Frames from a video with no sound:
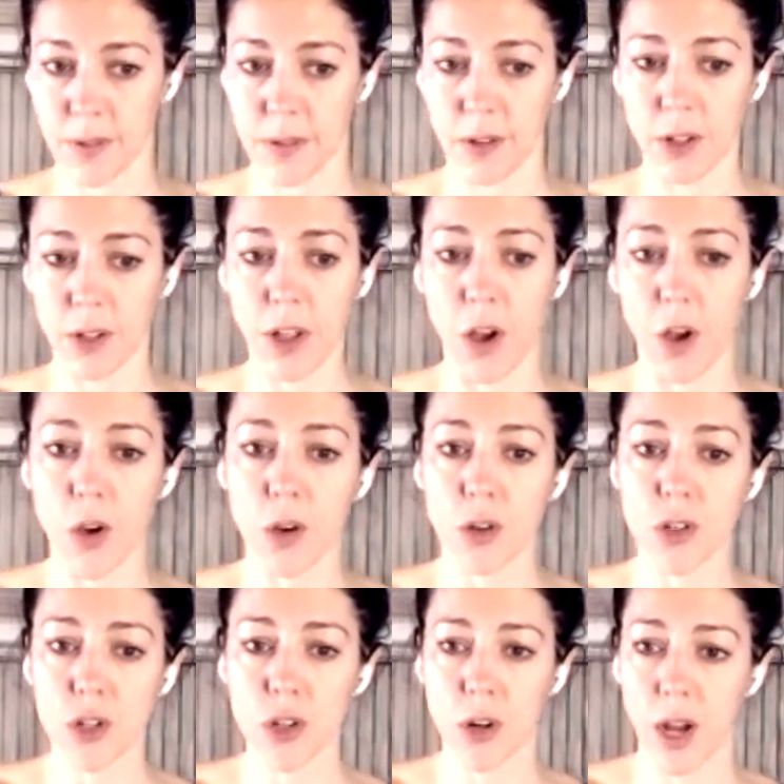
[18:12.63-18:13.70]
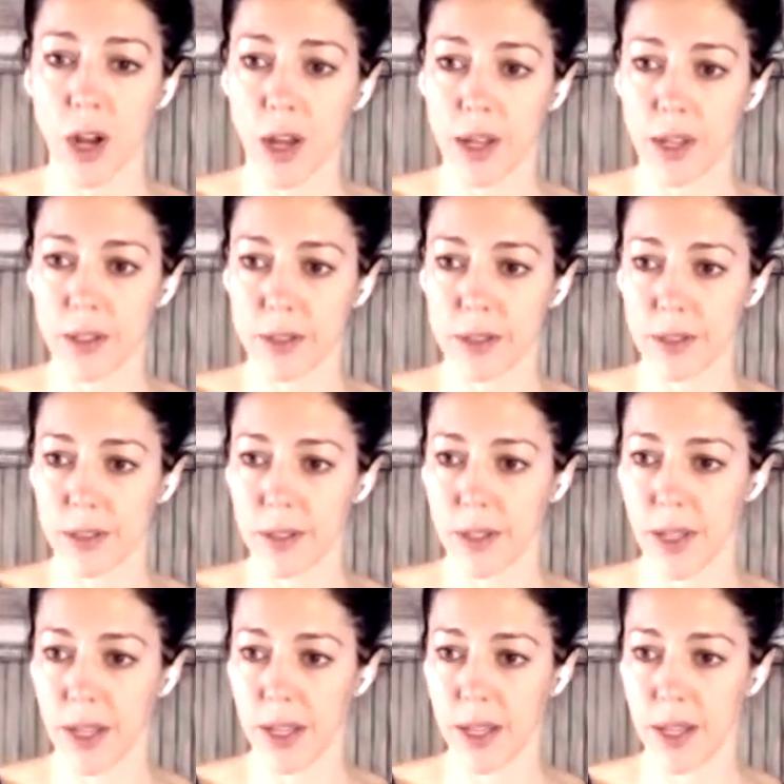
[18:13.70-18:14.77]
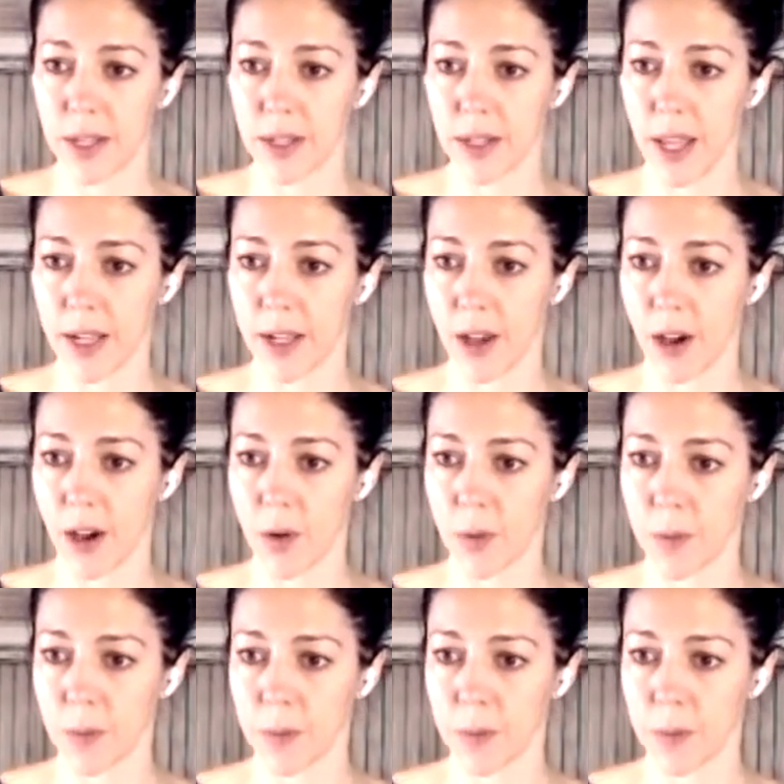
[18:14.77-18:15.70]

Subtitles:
So close your eyes and let go.